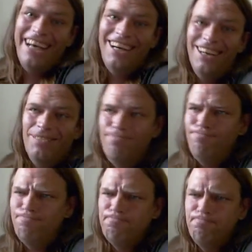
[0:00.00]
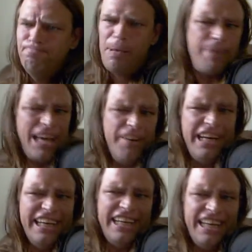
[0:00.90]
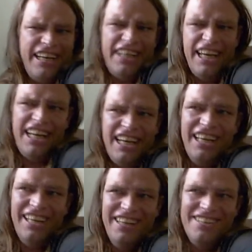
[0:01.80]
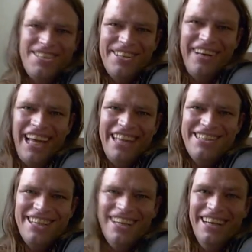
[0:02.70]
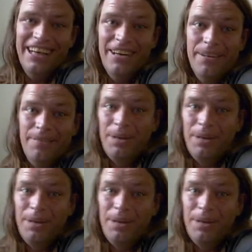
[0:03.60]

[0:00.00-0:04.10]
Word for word: Um, my battery died and so I had to uh,